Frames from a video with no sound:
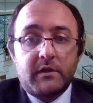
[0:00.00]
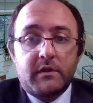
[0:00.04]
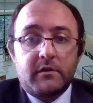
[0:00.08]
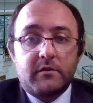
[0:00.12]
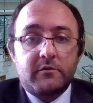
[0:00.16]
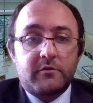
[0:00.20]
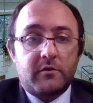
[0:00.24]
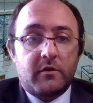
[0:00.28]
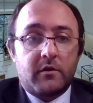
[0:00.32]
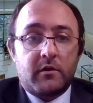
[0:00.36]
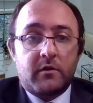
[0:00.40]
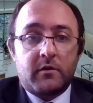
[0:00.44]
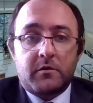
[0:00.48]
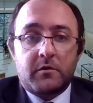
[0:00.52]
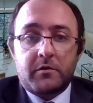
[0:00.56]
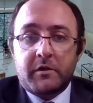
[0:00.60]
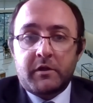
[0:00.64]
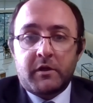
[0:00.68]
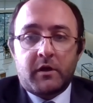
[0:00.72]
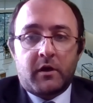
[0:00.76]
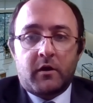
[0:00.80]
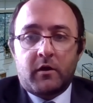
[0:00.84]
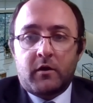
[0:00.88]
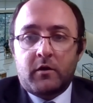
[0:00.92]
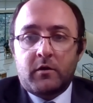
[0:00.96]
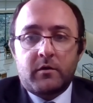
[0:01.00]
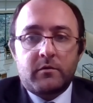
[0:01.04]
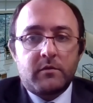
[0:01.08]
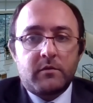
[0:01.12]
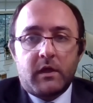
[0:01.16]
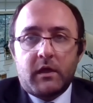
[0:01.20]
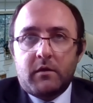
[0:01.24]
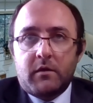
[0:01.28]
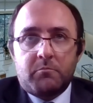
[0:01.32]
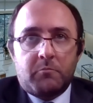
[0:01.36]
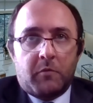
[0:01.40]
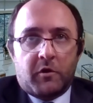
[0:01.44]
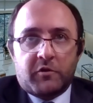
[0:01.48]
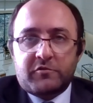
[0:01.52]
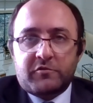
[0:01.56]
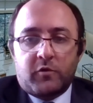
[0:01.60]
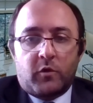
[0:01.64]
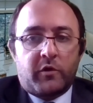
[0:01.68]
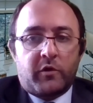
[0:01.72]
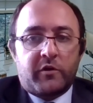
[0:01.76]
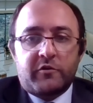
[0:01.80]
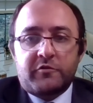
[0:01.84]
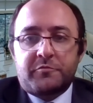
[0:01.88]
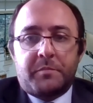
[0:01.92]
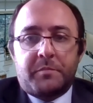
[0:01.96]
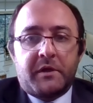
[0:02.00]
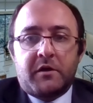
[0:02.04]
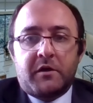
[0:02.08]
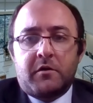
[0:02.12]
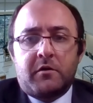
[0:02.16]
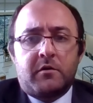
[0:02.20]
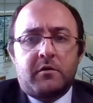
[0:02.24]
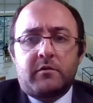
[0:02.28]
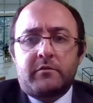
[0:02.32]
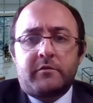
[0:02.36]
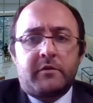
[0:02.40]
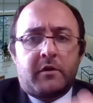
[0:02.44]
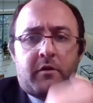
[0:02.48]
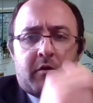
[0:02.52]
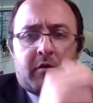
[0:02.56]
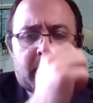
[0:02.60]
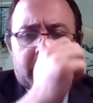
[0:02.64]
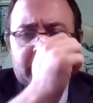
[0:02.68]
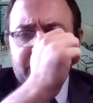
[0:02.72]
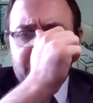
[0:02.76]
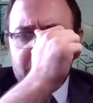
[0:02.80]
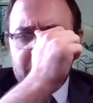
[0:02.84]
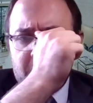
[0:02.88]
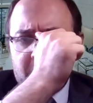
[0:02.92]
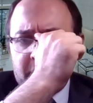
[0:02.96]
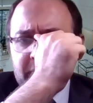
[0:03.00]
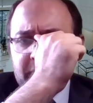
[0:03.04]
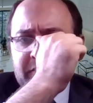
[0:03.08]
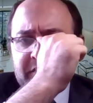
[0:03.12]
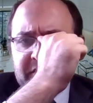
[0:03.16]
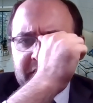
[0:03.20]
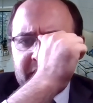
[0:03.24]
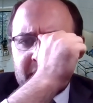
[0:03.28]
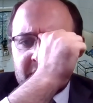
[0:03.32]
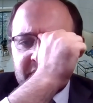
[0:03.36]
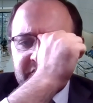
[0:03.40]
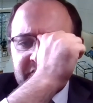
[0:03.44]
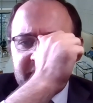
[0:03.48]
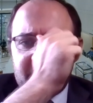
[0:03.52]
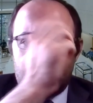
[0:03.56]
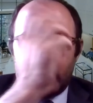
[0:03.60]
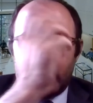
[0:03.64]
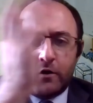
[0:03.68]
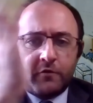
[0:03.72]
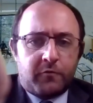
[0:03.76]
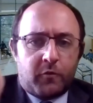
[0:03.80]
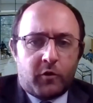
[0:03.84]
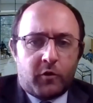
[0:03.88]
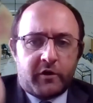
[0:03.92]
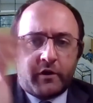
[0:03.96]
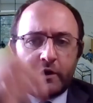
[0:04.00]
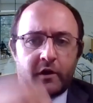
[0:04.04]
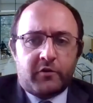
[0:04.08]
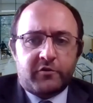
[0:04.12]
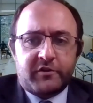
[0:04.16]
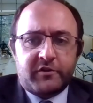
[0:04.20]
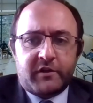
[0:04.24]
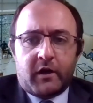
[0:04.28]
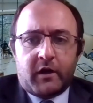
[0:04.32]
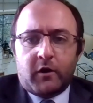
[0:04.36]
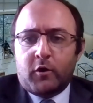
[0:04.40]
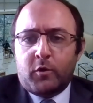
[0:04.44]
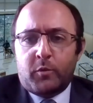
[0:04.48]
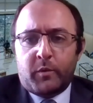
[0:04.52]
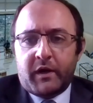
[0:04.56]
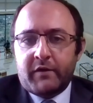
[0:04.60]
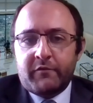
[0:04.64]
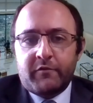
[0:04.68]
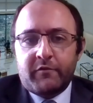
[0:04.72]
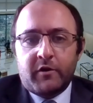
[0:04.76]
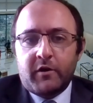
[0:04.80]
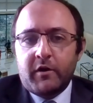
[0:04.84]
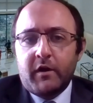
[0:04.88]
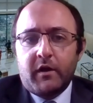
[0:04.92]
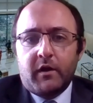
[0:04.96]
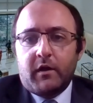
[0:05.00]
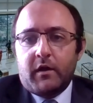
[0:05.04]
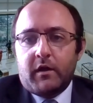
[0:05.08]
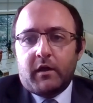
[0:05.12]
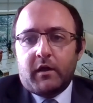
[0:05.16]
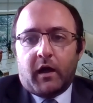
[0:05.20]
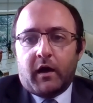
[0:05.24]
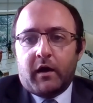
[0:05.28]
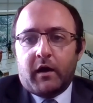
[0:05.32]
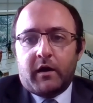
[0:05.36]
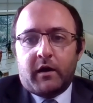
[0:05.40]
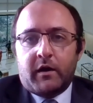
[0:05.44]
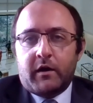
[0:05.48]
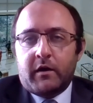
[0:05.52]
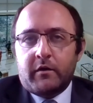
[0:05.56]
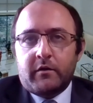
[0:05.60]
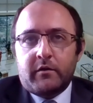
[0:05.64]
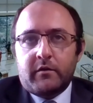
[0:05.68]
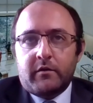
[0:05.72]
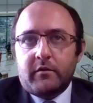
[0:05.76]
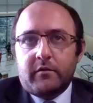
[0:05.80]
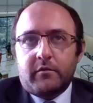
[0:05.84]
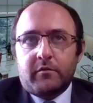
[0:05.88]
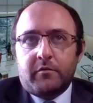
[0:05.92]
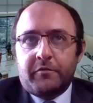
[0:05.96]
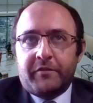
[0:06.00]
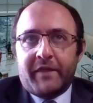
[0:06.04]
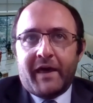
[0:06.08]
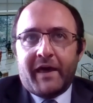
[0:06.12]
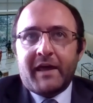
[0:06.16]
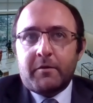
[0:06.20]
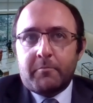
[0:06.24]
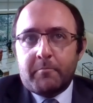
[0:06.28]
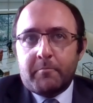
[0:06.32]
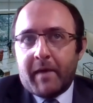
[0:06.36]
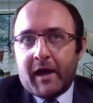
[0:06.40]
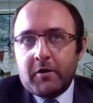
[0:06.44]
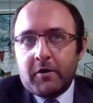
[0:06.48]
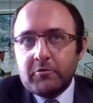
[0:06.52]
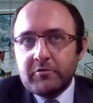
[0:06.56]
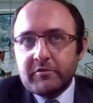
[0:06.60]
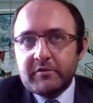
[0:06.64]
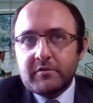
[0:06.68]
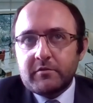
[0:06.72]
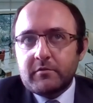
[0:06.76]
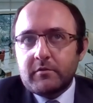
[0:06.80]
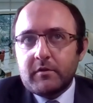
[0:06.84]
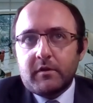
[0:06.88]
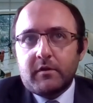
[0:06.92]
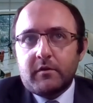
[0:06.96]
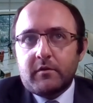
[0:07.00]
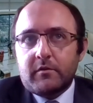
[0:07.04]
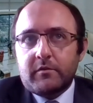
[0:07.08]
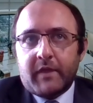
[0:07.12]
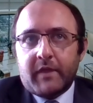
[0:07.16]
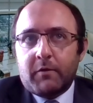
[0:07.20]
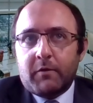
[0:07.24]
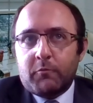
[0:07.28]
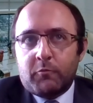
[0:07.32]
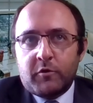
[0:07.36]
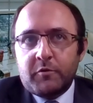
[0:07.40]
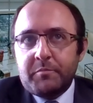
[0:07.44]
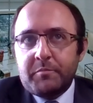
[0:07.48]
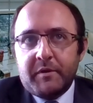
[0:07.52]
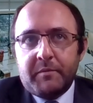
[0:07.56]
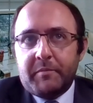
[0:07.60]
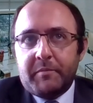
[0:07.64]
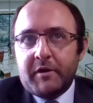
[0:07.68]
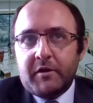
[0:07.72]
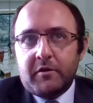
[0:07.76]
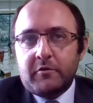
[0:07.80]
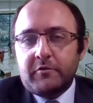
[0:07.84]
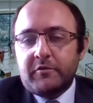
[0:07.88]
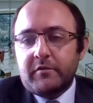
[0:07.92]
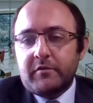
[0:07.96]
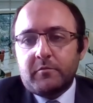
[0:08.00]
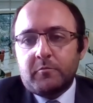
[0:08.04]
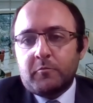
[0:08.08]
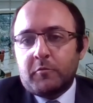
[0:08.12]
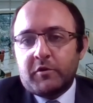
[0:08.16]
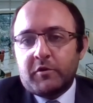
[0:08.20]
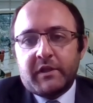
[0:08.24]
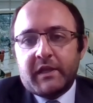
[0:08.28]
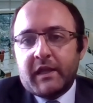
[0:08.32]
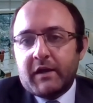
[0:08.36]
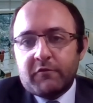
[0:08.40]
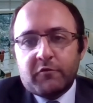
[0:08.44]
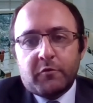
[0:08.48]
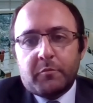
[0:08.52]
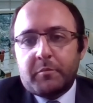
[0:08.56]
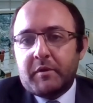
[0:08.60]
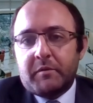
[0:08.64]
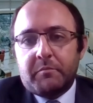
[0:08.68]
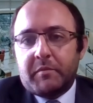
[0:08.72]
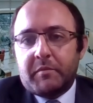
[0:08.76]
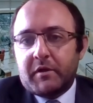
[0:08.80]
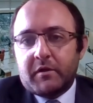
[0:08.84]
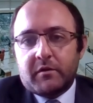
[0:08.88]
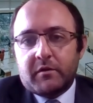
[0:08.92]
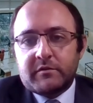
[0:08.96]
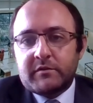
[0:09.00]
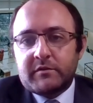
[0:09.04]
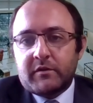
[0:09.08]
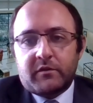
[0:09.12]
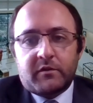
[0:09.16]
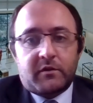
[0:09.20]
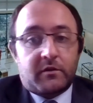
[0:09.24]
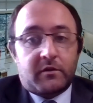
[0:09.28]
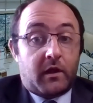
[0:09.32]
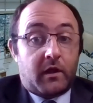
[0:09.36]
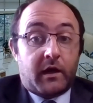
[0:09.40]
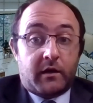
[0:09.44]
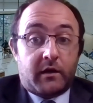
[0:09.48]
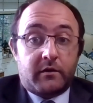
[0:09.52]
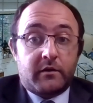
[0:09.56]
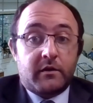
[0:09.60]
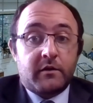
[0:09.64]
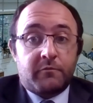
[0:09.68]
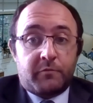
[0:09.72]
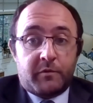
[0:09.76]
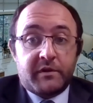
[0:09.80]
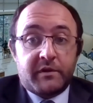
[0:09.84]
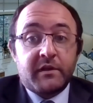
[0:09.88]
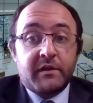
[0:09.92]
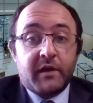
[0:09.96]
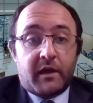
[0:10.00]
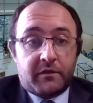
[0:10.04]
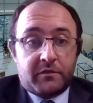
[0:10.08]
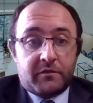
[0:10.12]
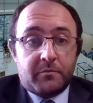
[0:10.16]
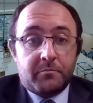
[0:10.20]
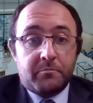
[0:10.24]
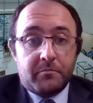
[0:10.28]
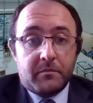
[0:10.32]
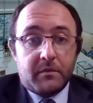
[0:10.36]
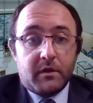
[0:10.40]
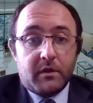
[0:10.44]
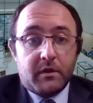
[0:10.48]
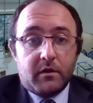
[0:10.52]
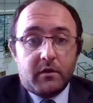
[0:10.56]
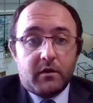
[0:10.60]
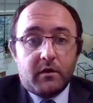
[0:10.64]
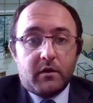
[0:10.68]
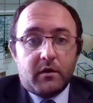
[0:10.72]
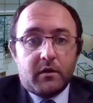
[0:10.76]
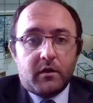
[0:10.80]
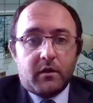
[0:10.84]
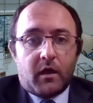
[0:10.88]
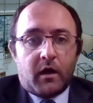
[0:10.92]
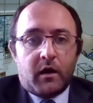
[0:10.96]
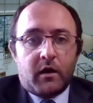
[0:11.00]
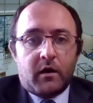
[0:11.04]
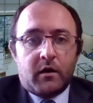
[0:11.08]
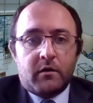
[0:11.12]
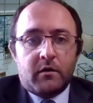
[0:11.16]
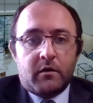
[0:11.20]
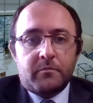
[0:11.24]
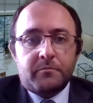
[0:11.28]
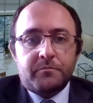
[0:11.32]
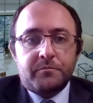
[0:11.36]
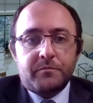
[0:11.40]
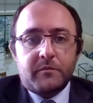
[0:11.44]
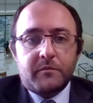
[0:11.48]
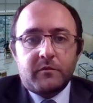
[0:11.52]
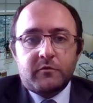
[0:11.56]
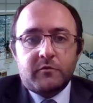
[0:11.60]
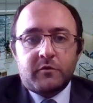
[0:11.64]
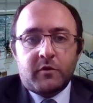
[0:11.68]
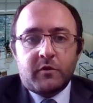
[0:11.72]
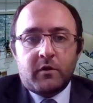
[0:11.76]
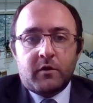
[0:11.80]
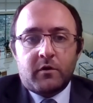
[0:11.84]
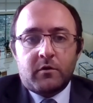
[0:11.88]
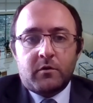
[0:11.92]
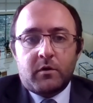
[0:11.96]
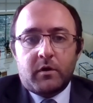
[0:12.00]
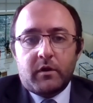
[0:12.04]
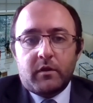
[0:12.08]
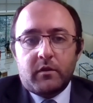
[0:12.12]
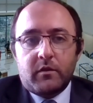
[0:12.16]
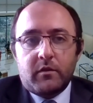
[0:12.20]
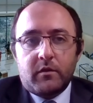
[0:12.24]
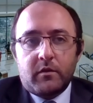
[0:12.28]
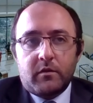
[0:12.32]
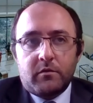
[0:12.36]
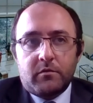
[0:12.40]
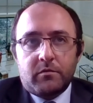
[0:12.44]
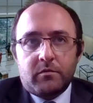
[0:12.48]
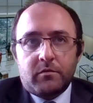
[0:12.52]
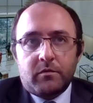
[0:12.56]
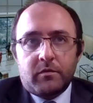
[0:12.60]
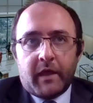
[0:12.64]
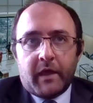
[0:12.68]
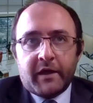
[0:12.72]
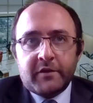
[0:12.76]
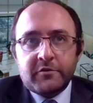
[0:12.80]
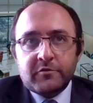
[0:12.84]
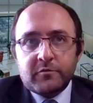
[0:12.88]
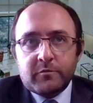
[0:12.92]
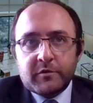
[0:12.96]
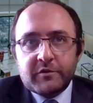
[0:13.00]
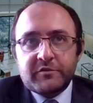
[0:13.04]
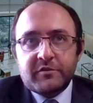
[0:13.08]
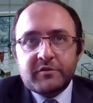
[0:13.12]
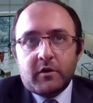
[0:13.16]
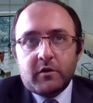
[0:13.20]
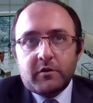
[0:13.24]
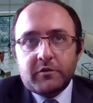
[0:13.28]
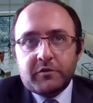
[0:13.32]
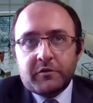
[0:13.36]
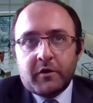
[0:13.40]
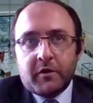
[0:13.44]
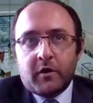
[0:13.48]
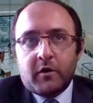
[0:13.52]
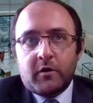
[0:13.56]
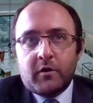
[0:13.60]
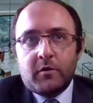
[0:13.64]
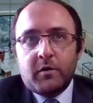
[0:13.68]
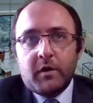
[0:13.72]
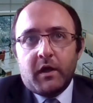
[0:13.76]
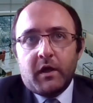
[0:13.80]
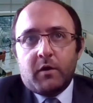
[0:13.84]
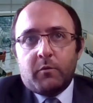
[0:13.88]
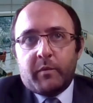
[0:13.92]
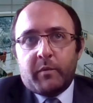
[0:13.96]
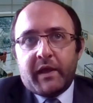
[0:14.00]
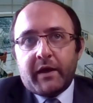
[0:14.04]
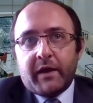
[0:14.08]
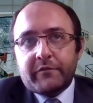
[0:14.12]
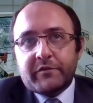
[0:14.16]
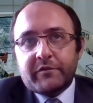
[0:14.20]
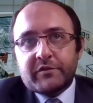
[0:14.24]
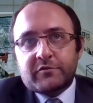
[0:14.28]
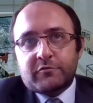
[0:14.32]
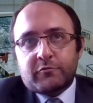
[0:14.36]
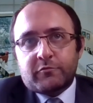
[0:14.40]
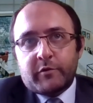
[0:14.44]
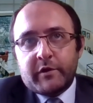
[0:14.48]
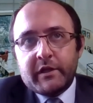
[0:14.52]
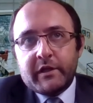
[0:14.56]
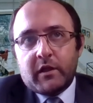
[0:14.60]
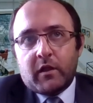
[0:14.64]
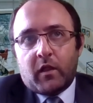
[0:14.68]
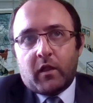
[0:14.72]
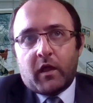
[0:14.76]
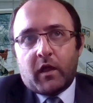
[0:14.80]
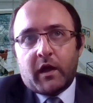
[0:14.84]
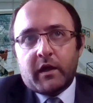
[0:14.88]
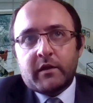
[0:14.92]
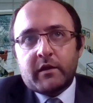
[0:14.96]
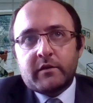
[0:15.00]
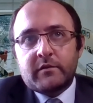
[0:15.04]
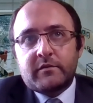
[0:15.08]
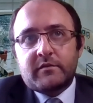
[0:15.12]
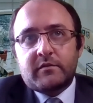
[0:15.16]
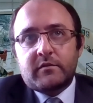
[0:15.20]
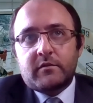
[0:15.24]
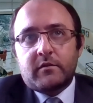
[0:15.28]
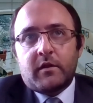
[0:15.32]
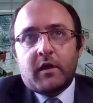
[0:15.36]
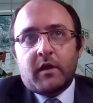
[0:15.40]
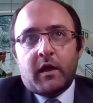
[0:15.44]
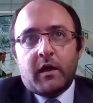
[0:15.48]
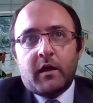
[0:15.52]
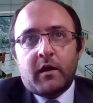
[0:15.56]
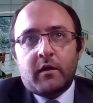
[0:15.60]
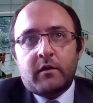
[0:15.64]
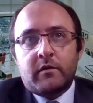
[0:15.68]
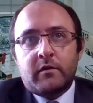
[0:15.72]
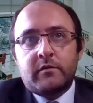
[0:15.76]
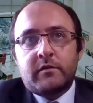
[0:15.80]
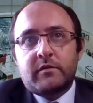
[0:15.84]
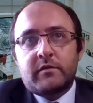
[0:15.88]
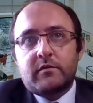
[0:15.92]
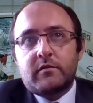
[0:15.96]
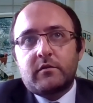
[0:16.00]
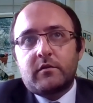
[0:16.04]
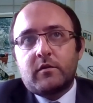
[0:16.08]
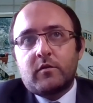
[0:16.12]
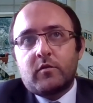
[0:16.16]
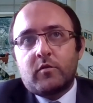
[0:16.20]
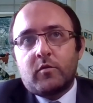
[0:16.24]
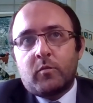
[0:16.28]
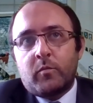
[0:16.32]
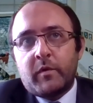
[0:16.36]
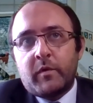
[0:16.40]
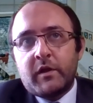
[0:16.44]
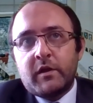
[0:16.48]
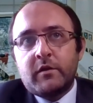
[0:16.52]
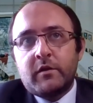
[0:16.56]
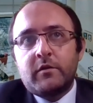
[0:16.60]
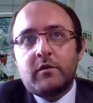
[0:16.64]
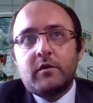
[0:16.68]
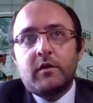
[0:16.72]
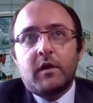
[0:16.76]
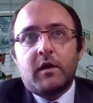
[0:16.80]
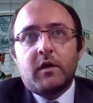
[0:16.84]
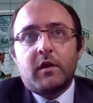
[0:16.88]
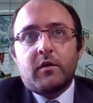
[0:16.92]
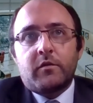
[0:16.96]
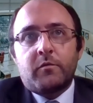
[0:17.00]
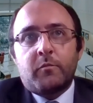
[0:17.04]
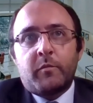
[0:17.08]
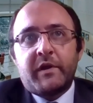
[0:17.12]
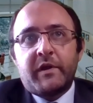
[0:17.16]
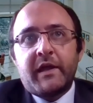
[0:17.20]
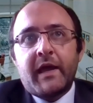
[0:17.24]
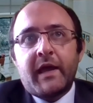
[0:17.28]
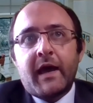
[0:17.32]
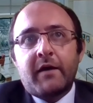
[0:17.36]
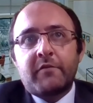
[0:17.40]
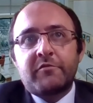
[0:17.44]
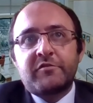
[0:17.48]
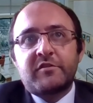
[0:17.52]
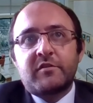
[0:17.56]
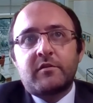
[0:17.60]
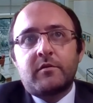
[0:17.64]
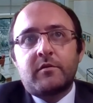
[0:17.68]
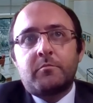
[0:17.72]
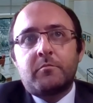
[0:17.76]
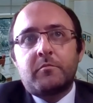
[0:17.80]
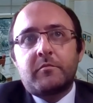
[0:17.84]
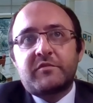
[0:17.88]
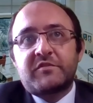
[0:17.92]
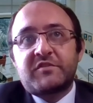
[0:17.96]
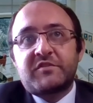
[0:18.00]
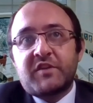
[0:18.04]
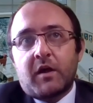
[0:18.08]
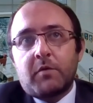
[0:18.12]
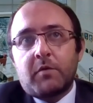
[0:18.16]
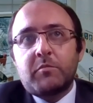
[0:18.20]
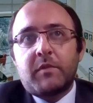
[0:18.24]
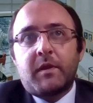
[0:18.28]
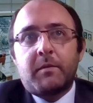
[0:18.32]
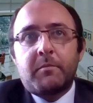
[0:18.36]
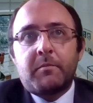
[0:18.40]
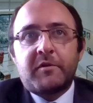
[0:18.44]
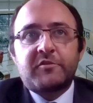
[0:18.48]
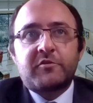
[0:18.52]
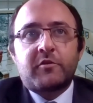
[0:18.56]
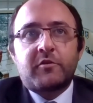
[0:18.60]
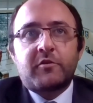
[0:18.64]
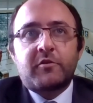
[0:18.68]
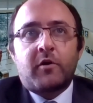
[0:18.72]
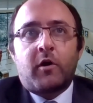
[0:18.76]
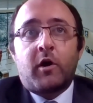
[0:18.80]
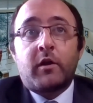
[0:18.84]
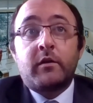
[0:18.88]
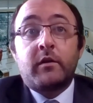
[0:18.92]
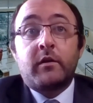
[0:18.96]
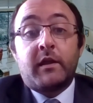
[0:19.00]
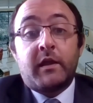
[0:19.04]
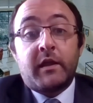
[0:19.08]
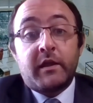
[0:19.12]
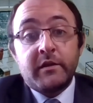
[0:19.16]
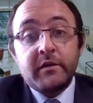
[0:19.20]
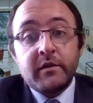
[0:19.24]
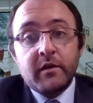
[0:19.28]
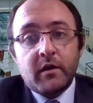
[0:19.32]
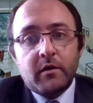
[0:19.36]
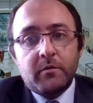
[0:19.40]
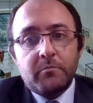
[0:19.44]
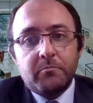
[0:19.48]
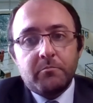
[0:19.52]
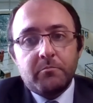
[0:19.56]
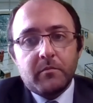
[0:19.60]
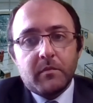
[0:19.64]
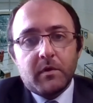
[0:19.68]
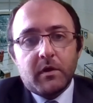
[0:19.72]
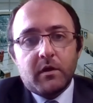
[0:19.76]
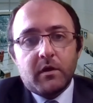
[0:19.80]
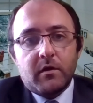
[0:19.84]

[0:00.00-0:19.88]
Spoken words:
So, most lawyers bill, $250 an hour, $400 an hour, whatever. That amount that would be billed will never be billed to the client if we take them. So as a result, though, we have to screen clients, and we have some limits on income.